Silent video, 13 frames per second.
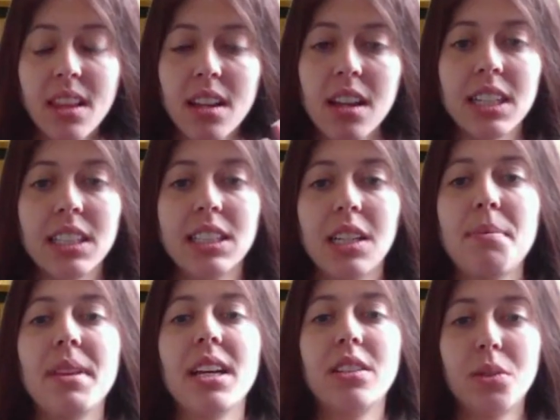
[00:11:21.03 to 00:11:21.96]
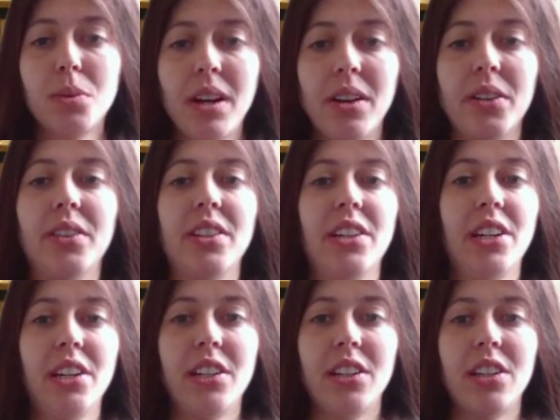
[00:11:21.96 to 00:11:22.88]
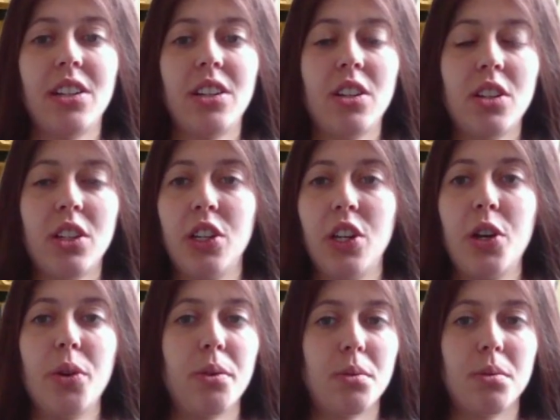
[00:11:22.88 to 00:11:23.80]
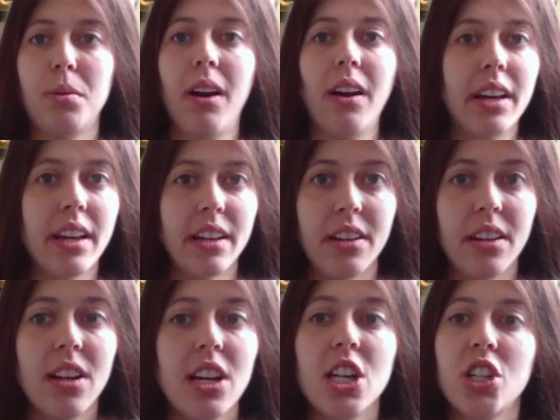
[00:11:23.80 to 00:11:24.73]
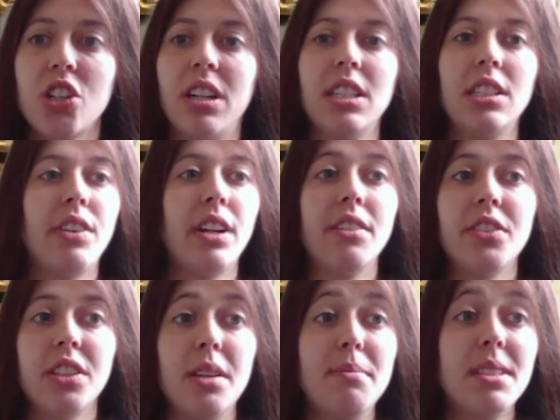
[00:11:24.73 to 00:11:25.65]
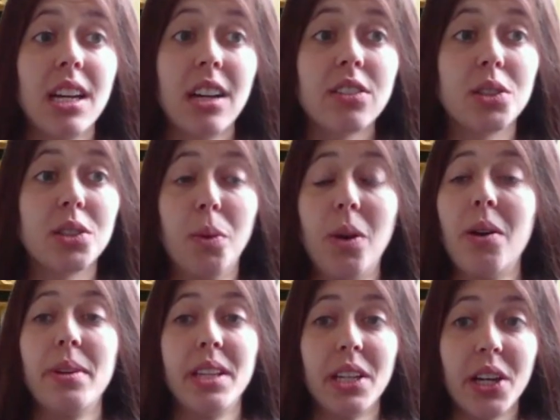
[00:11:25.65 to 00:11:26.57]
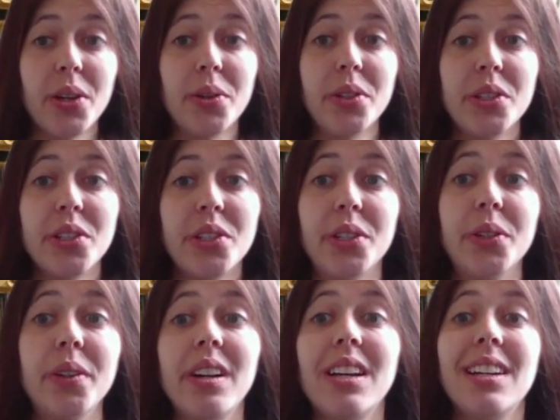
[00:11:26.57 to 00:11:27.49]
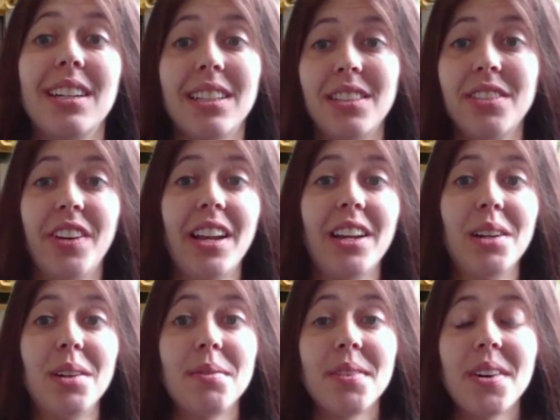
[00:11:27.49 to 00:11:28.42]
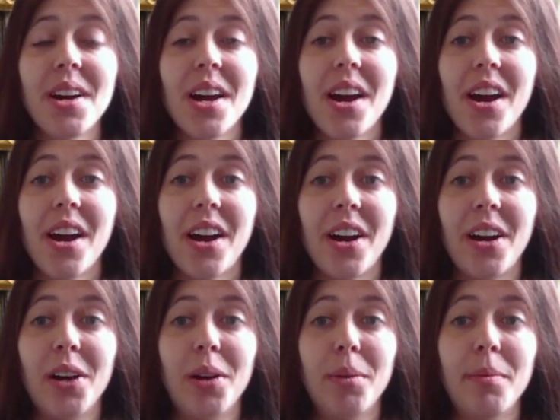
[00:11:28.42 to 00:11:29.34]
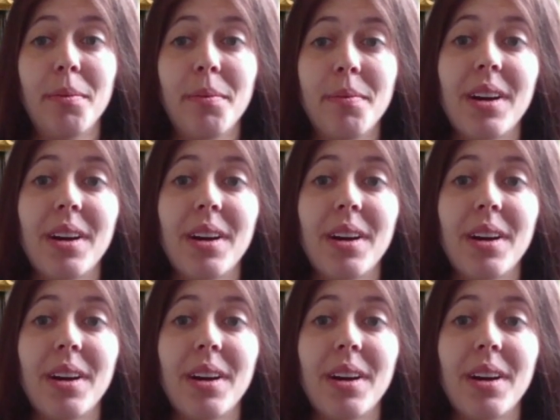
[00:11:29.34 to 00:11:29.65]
Is something as well that you know one can try and develop for themselves or work with a coach to develop. Um,